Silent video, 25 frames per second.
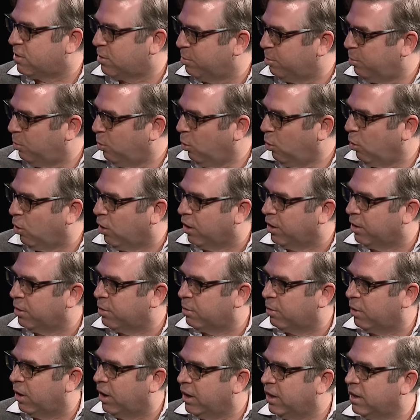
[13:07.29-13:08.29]
support,
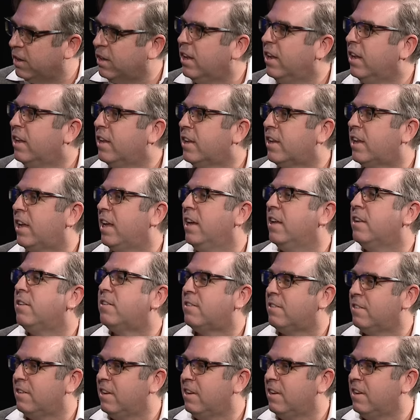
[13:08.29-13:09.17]
right? Kids